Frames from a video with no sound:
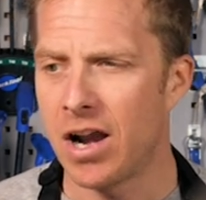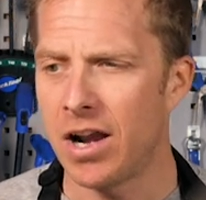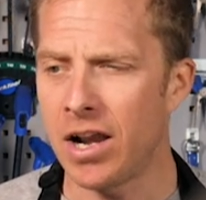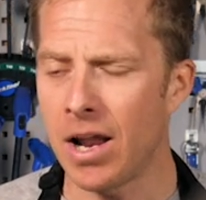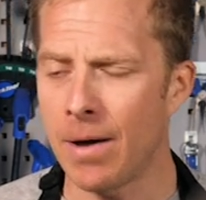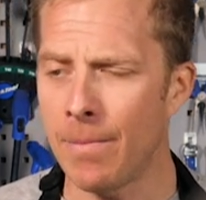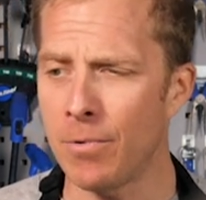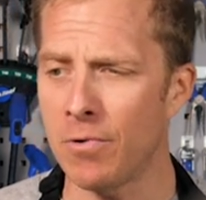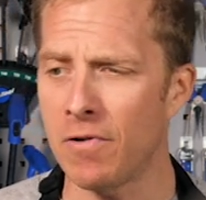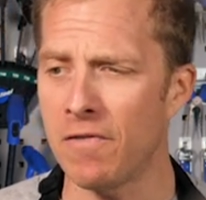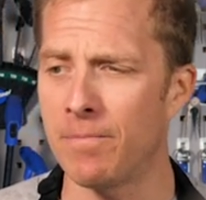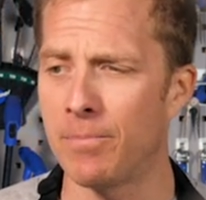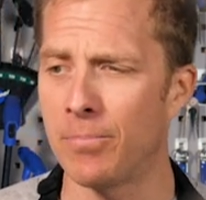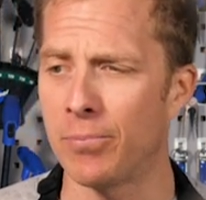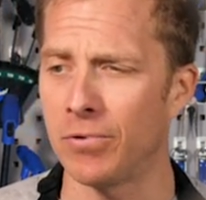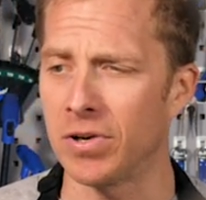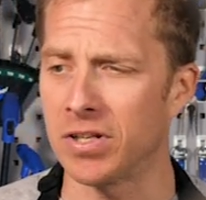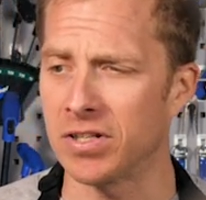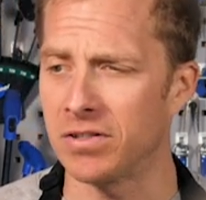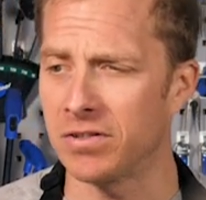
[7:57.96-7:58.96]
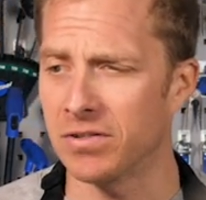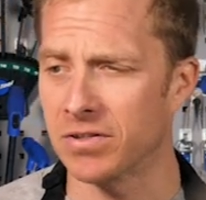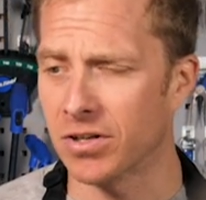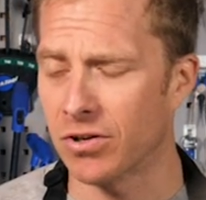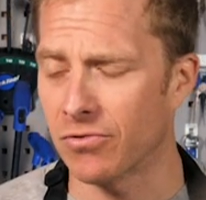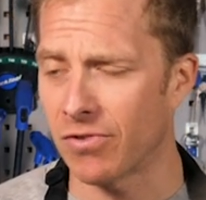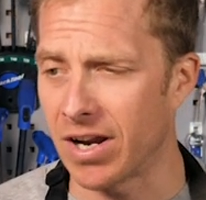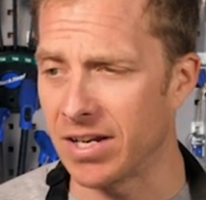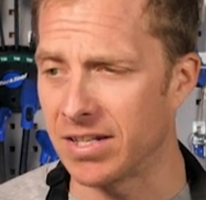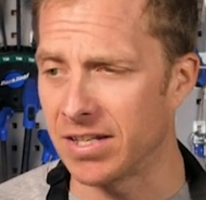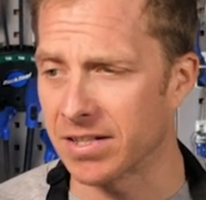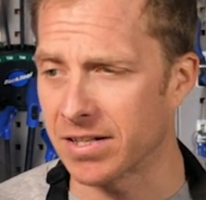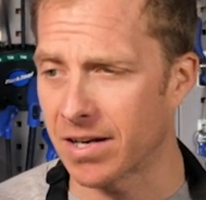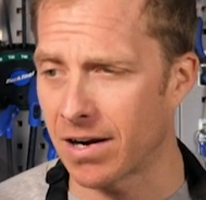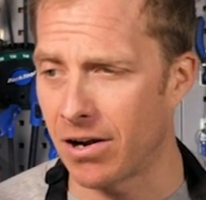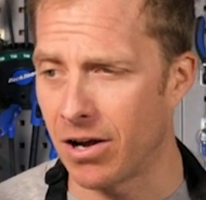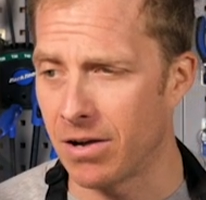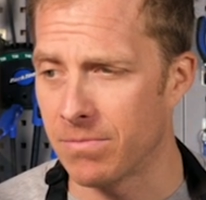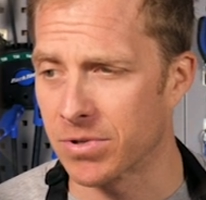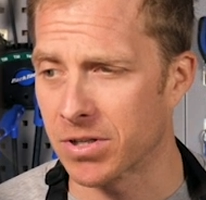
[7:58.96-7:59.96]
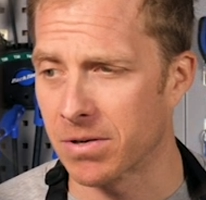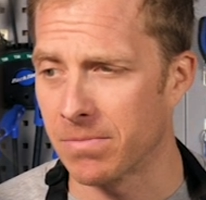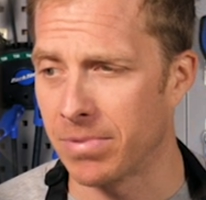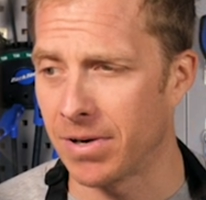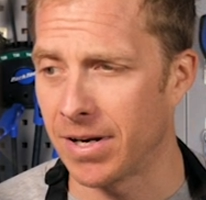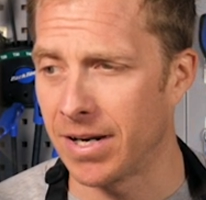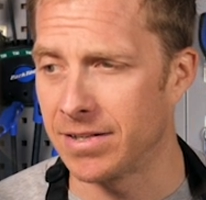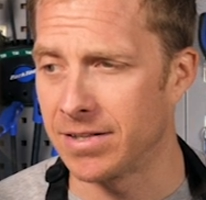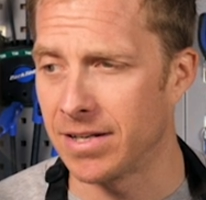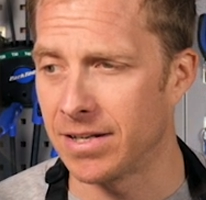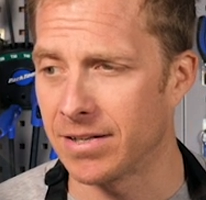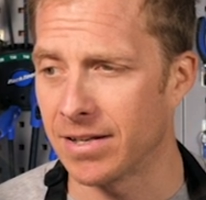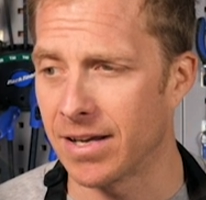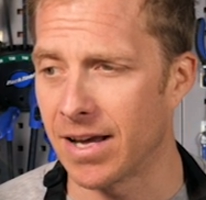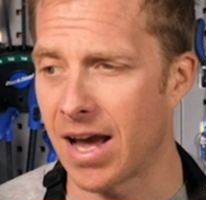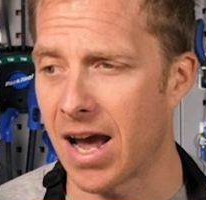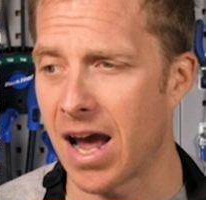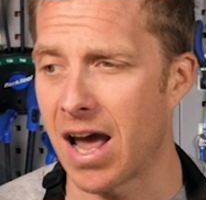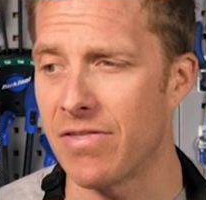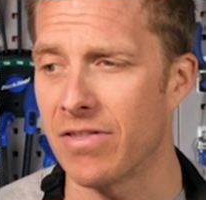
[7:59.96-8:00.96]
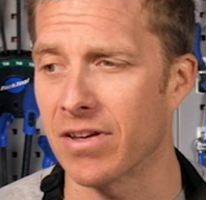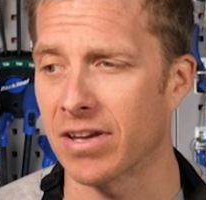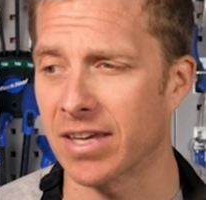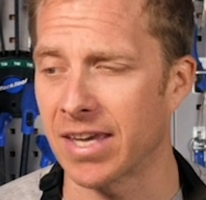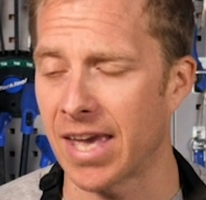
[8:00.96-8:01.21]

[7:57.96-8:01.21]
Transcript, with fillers: number of Britain's greatest climbs completed, and the